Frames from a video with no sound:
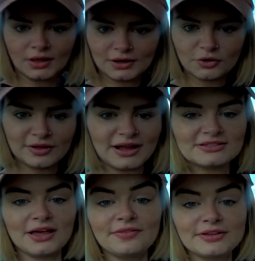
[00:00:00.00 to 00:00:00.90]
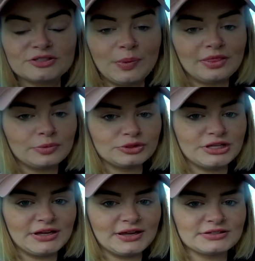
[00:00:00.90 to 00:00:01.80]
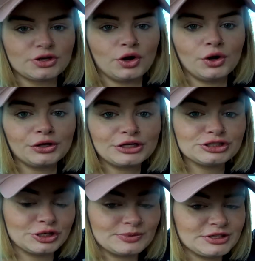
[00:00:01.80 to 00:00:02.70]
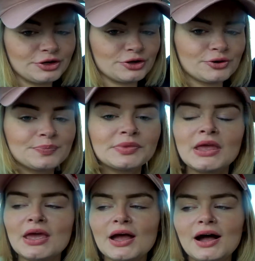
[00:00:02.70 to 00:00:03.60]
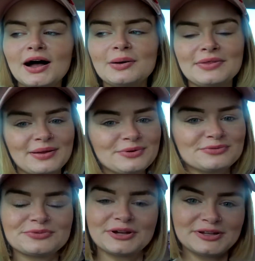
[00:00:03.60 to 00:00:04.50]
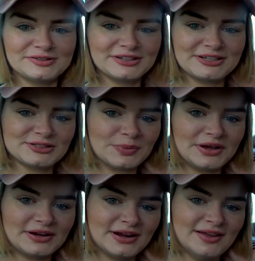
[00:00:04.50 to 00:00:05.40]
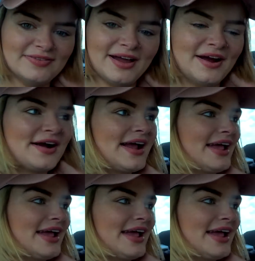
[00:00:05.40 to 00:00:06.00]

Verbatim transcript: I don't think I said this, but the boutique is called Gypsy Girl. And they were really, really sweet in there.